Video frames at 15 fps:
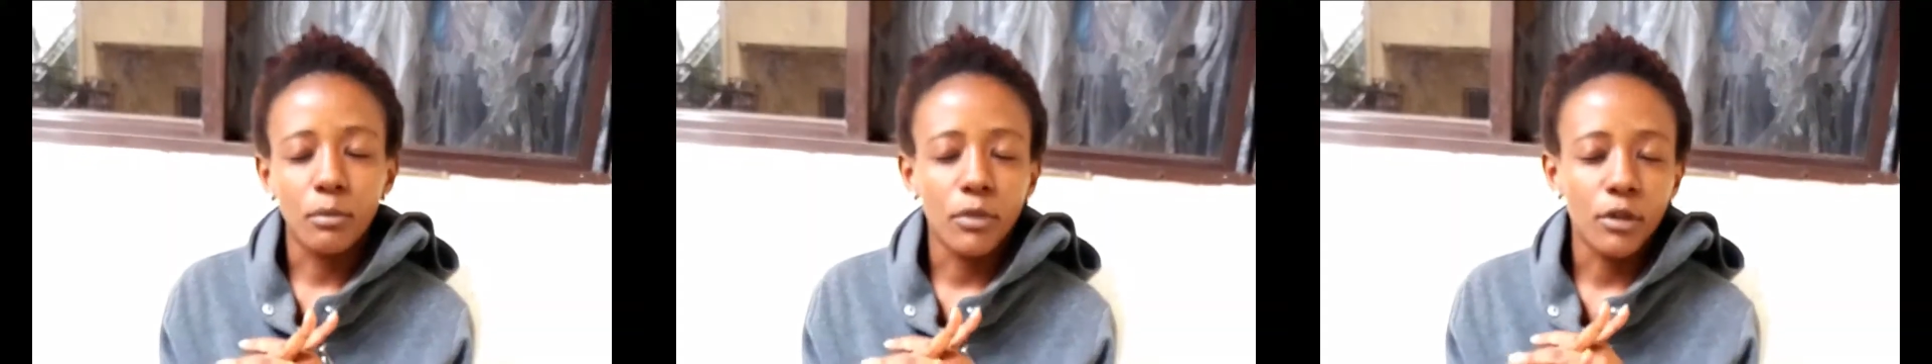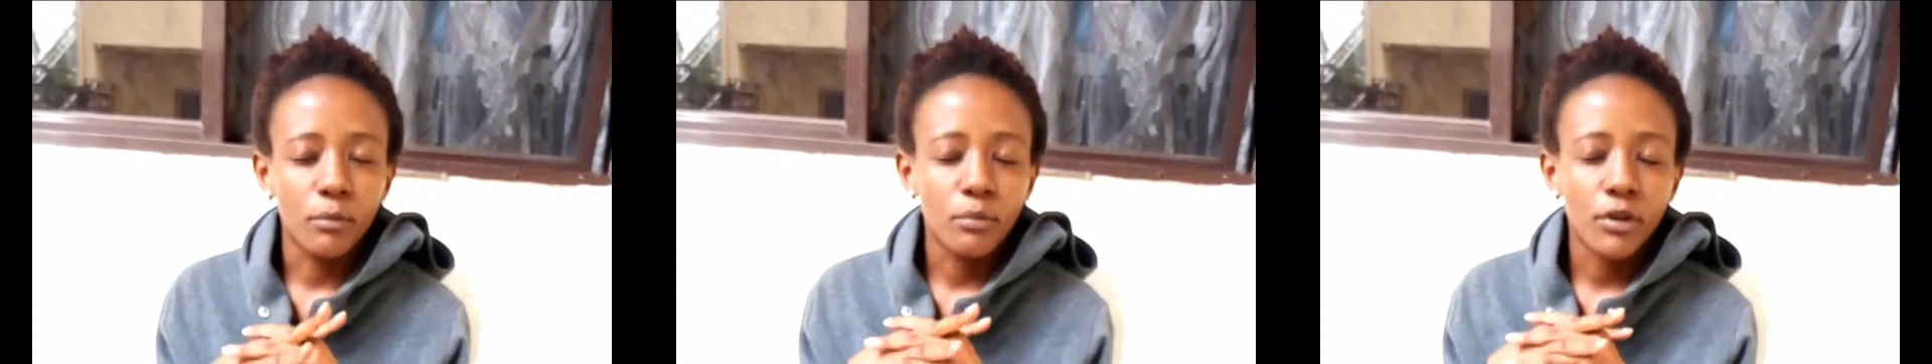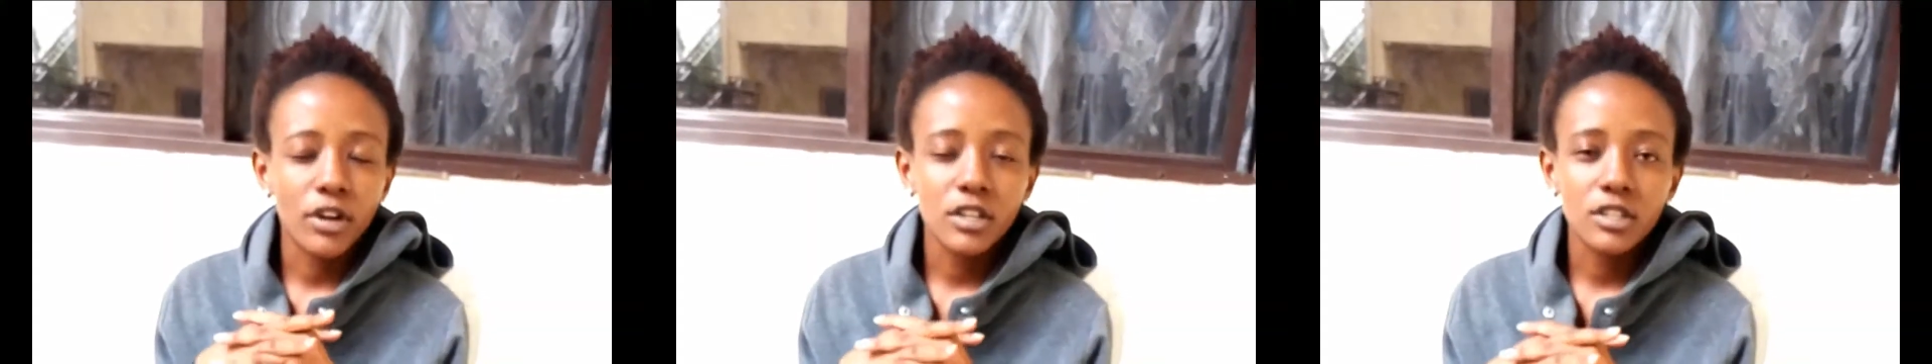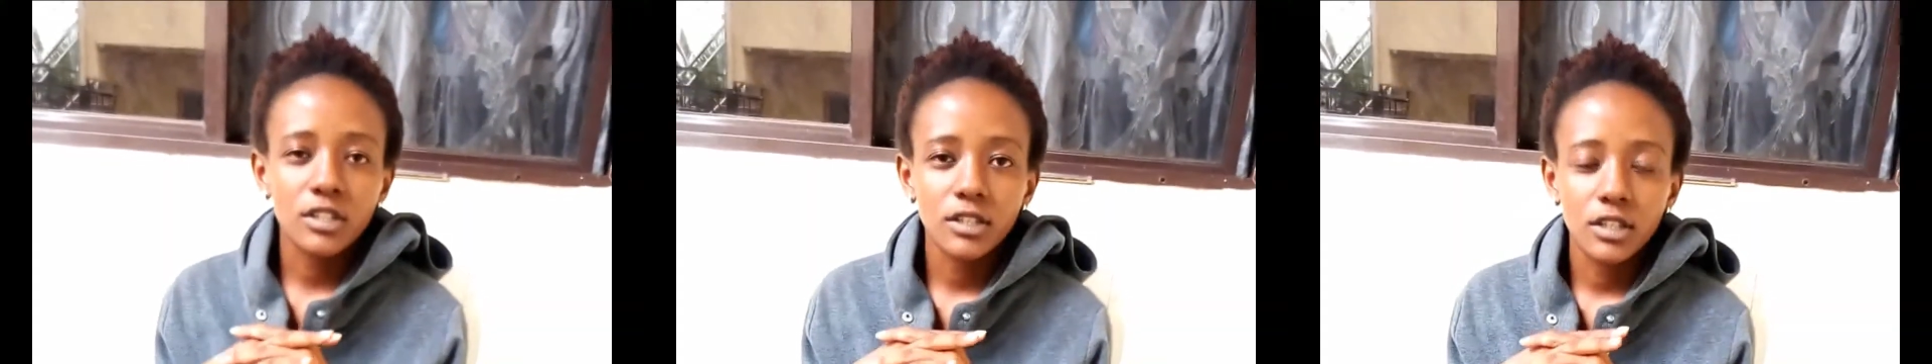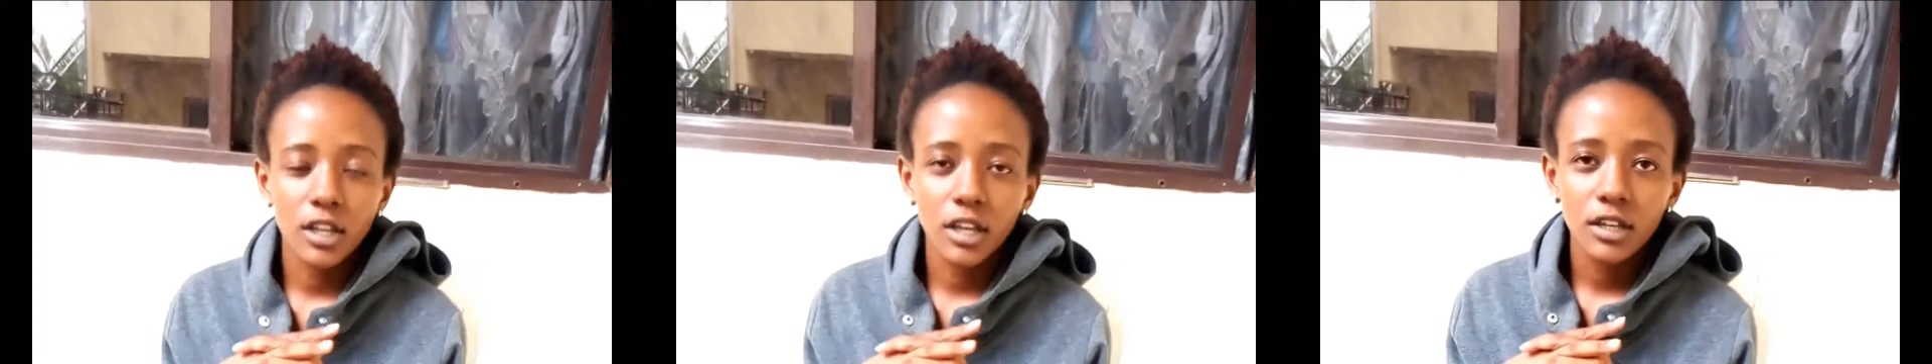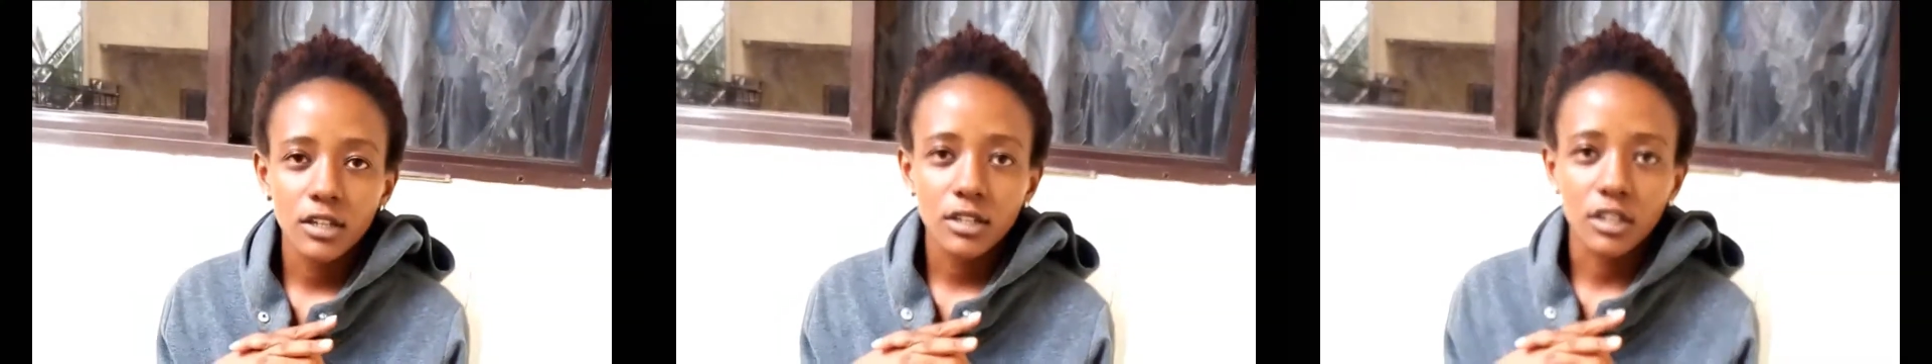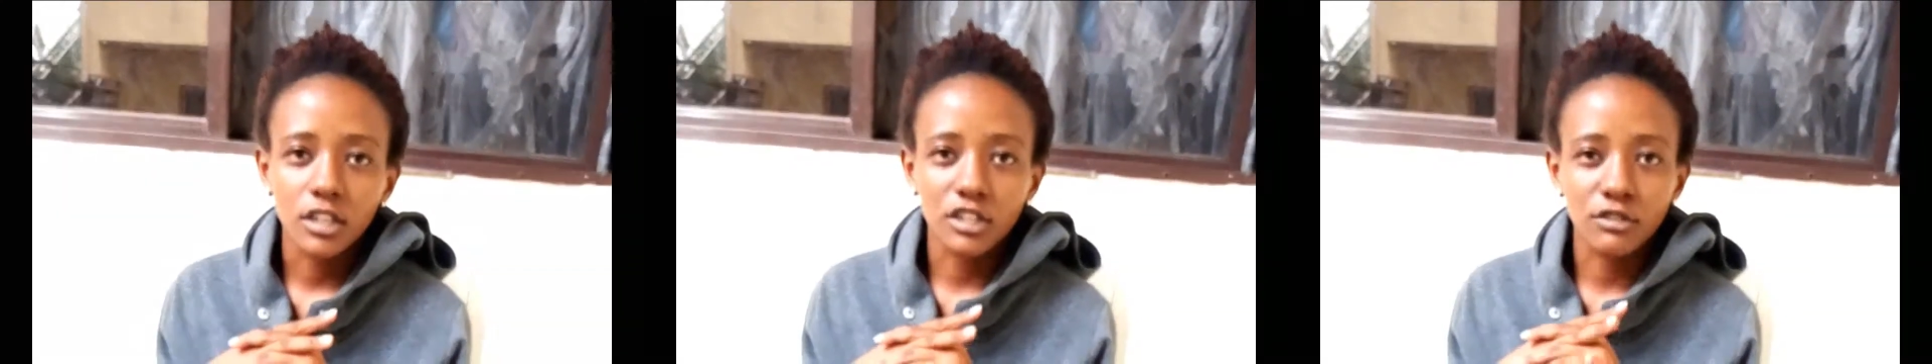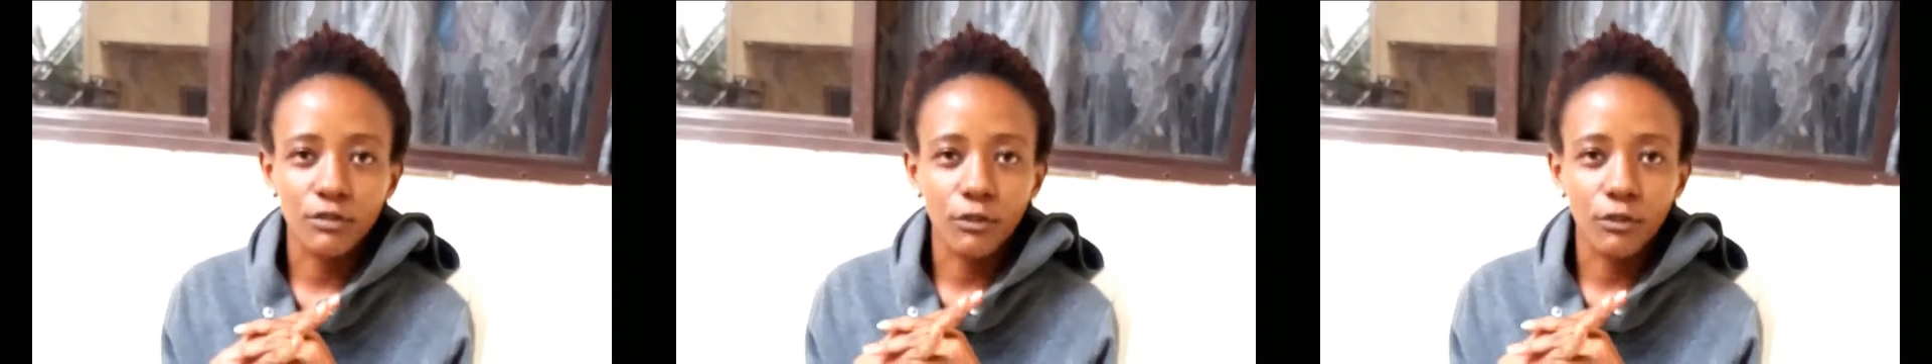the president is